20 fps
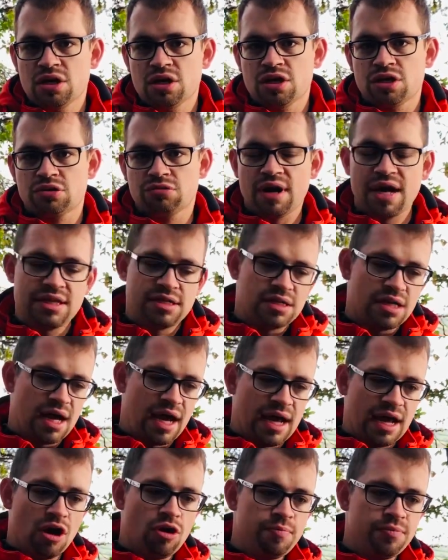Great,
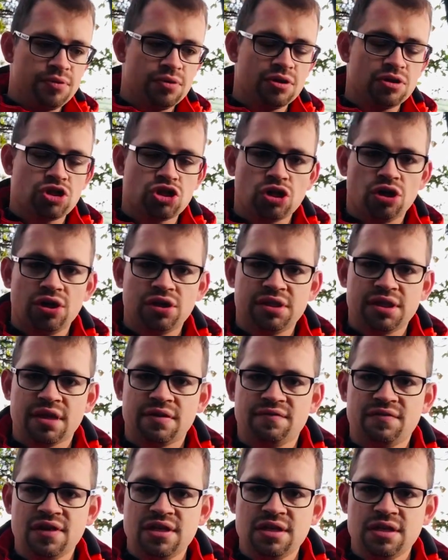I hope you enjoyed that
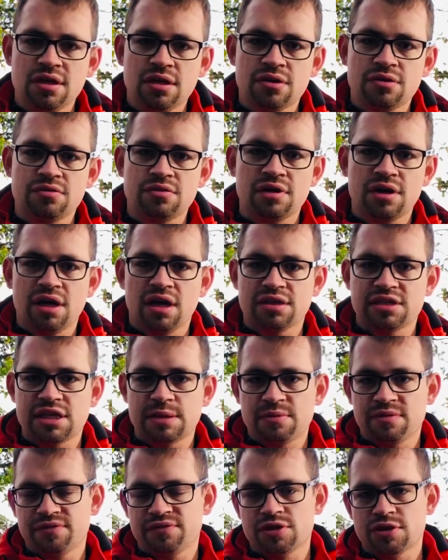video, some
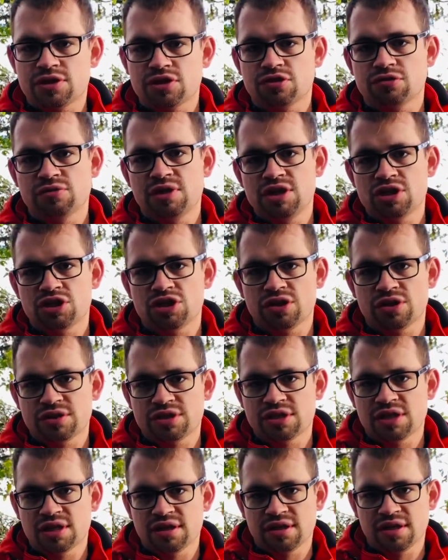of the
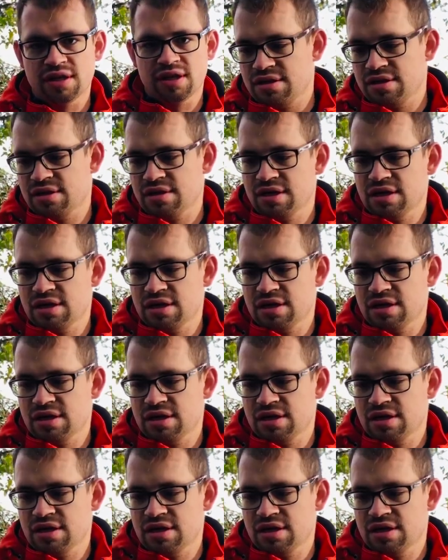screenshots and the